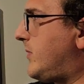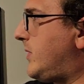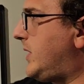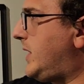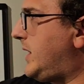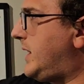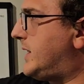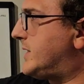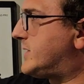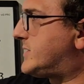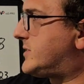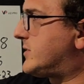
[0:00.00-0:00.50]

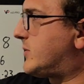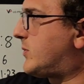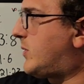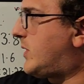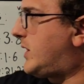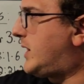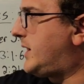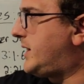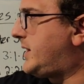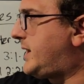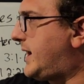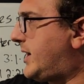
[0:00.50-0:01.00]
is the
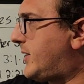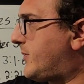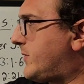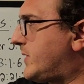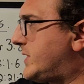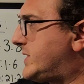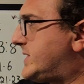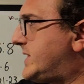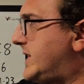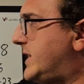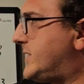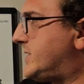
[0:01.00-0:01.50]
one that
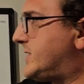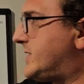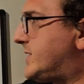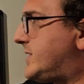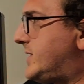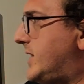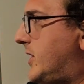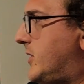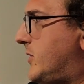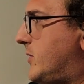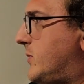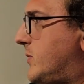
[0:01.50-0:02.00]
receives a
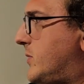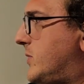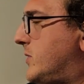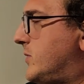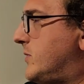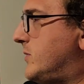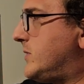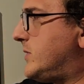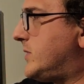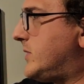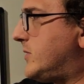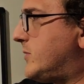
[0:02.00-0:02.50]
dead
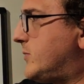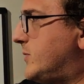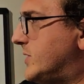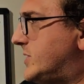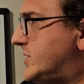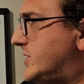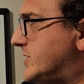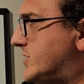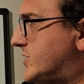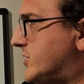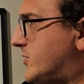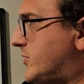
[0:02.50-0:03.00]
wound, which
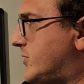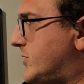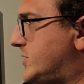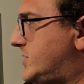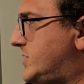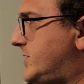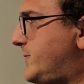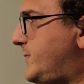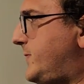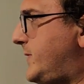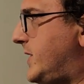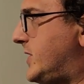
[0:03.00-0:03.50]
is the
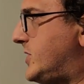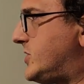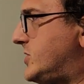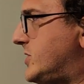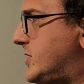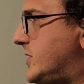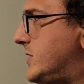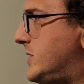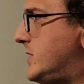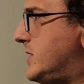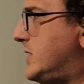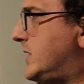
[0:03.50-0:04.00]

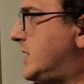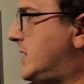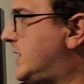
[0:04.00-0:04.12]
crucifixion.